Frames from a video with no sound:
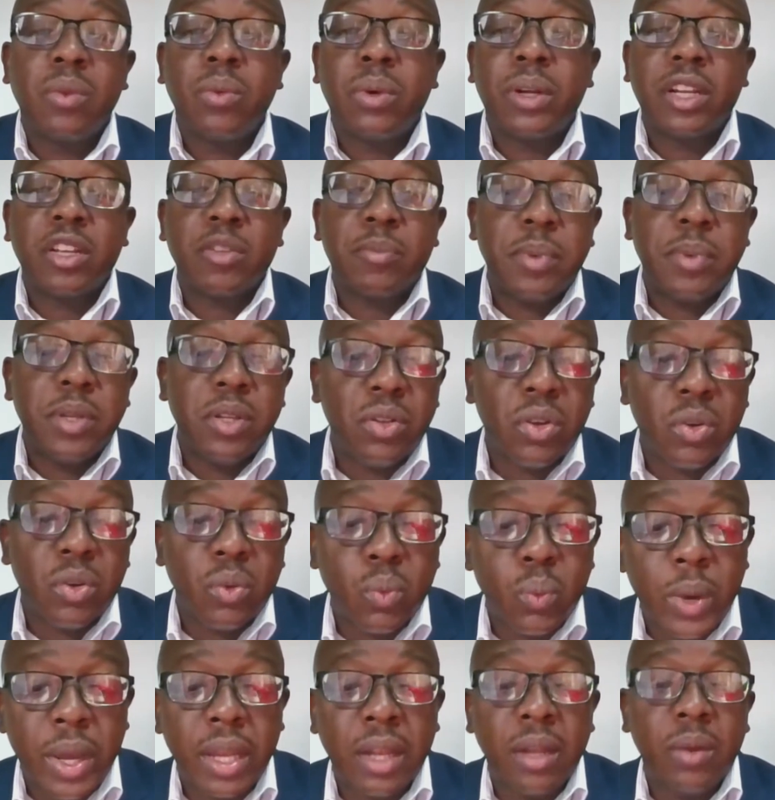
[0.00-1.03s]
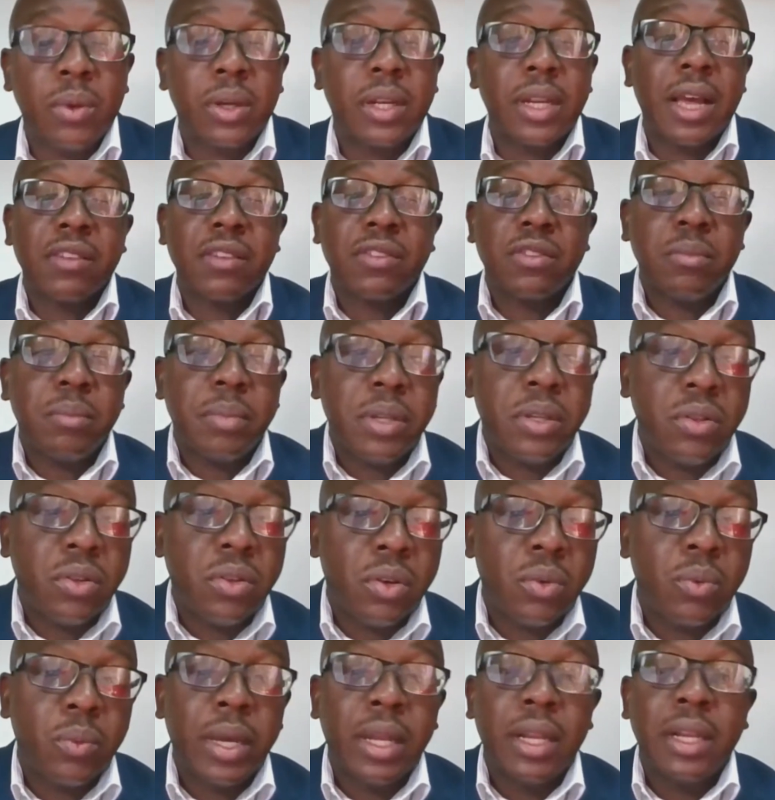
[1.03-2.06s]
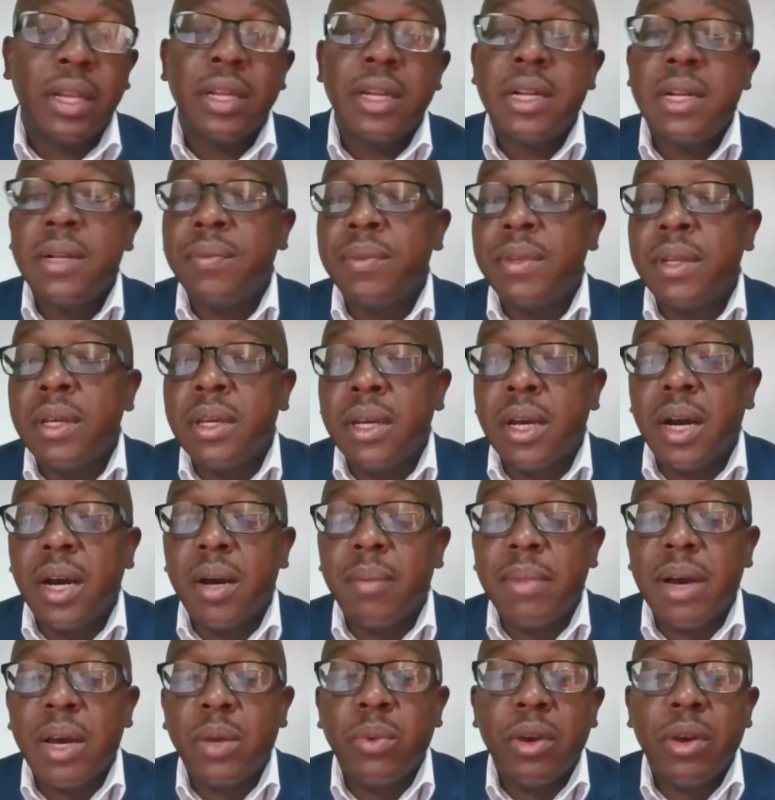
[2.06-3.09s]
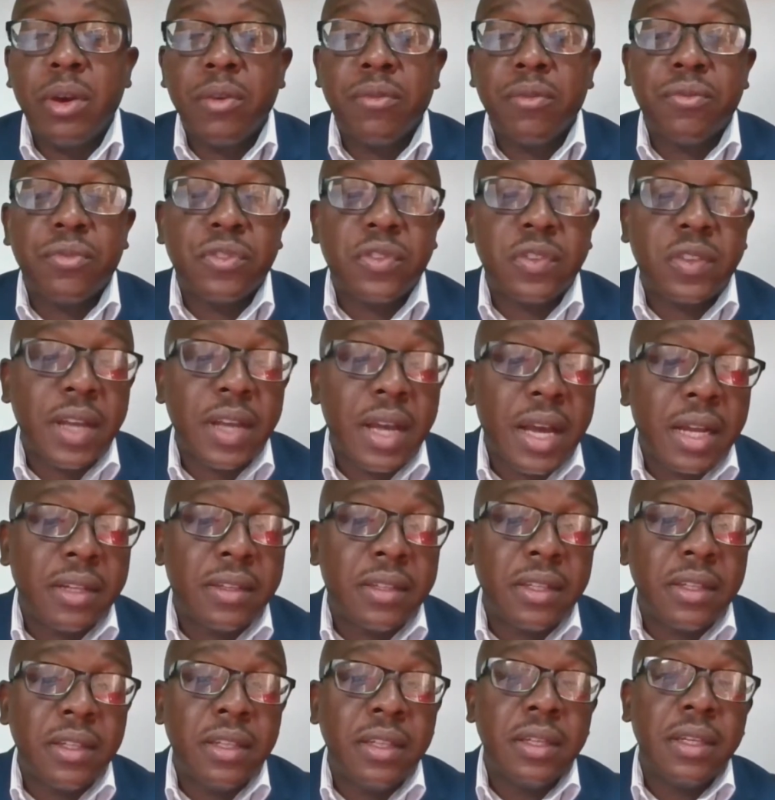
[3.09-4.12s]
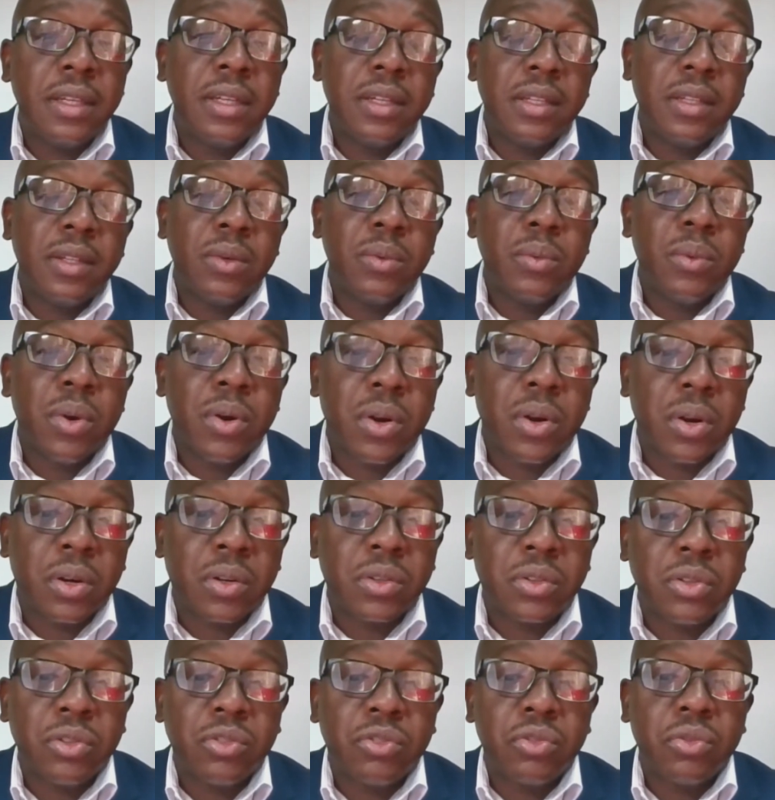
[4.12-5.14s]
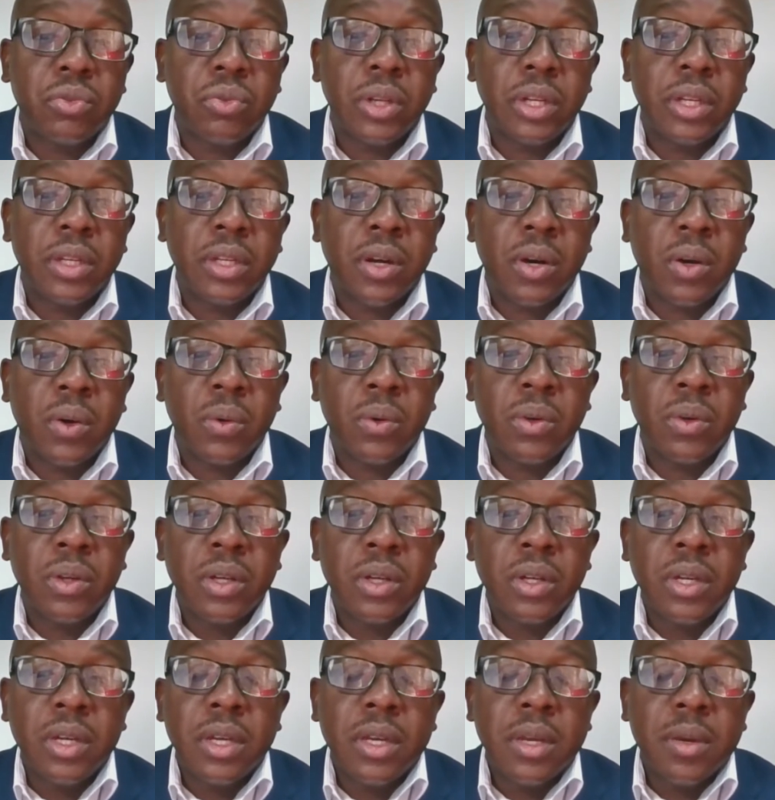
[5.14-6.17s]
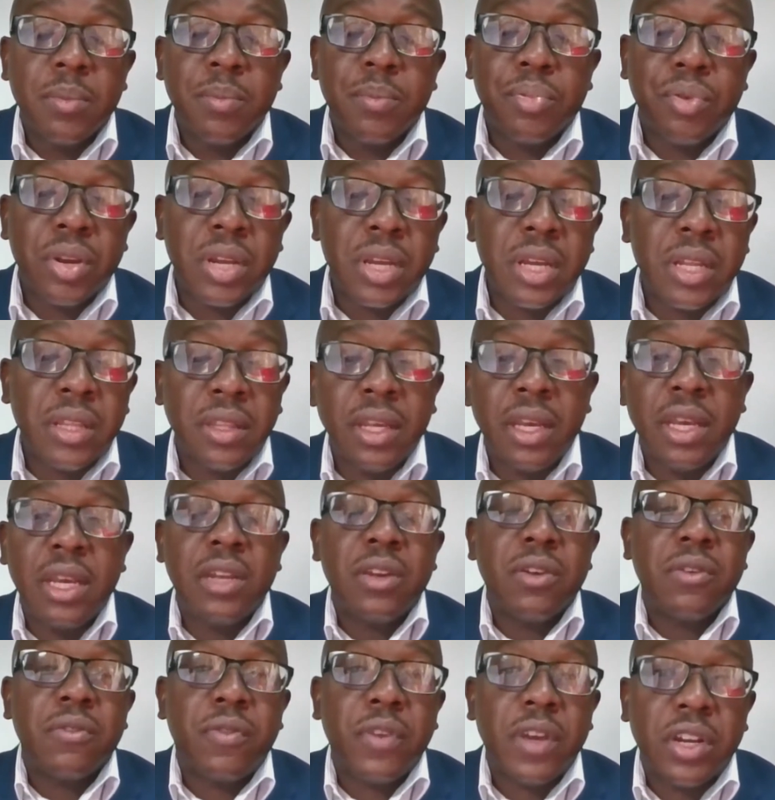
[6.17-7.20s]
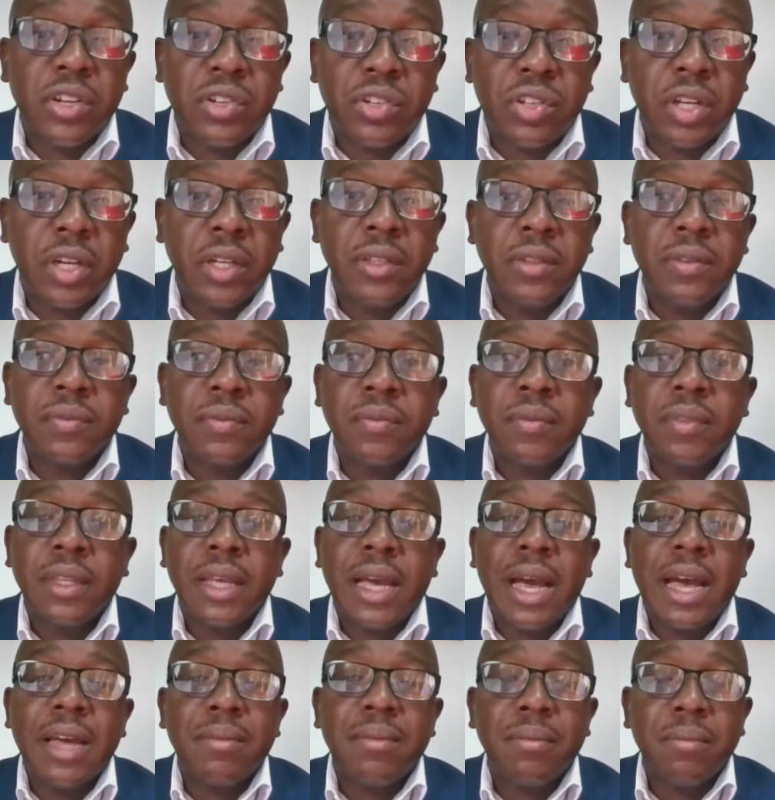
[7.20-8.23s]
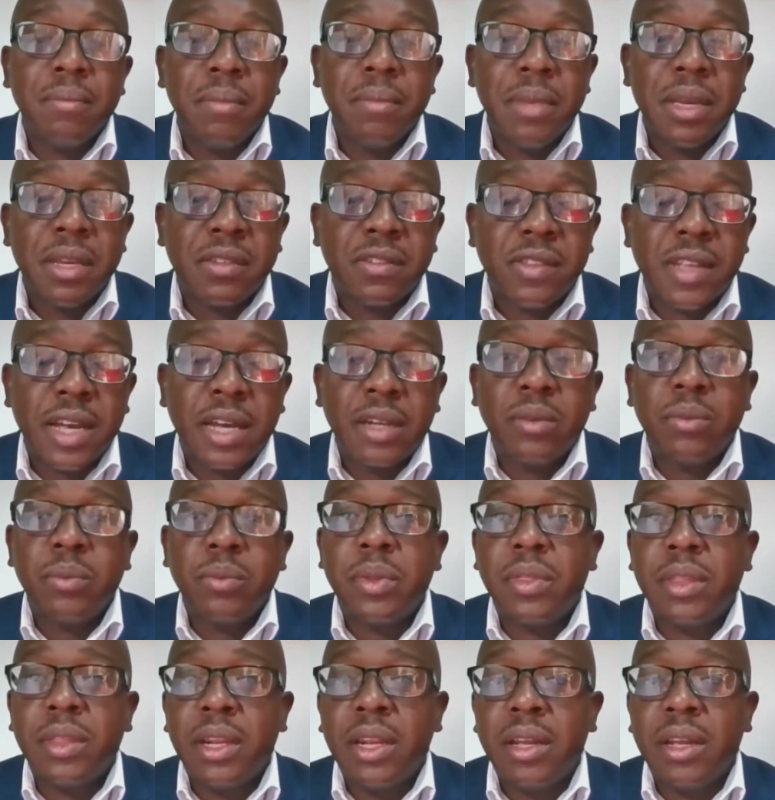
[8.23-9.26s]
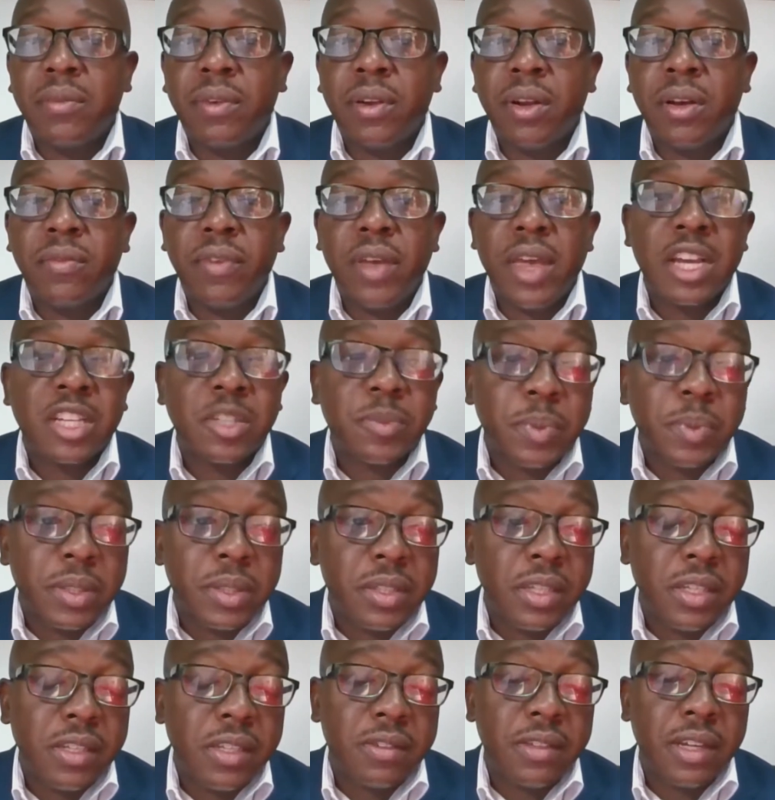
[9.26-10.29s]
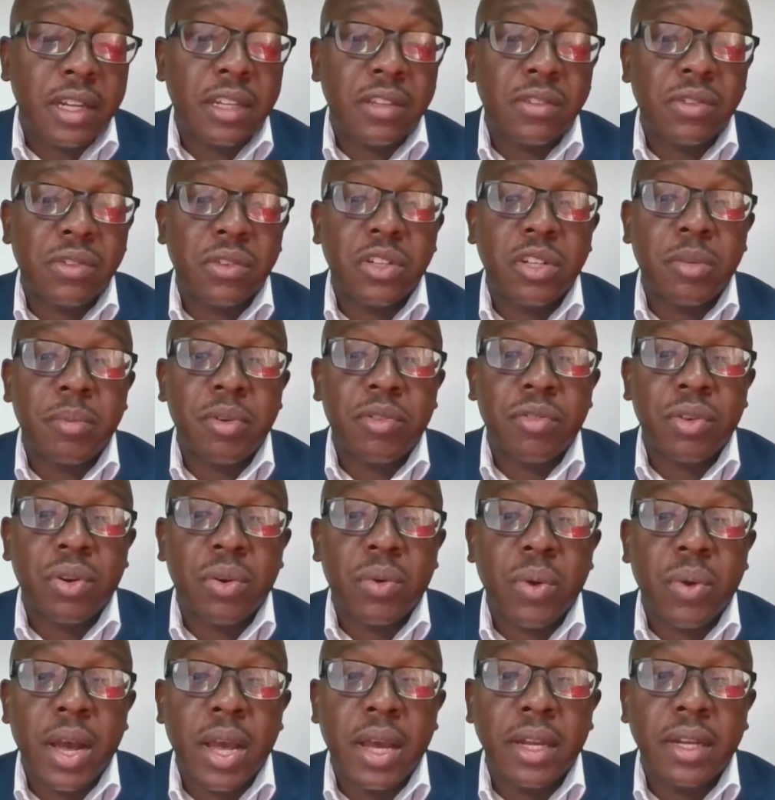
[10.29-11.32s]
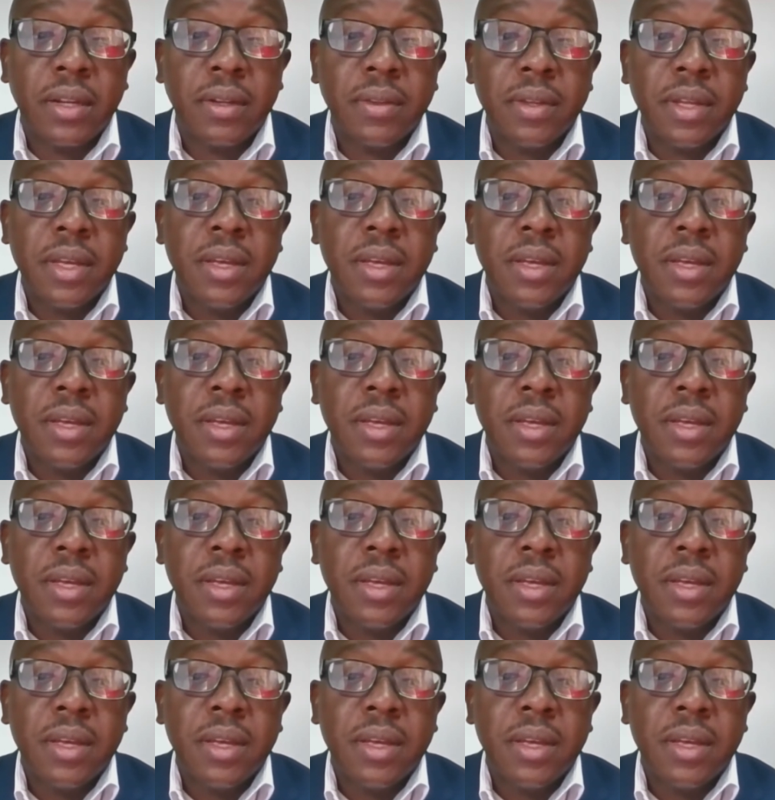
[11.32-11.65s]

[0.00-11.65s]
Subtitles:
on what has been done well, what hasn't been done well. And we have started the work to truly now bring in the innovation and mix that with the level of expertise that is going to be required.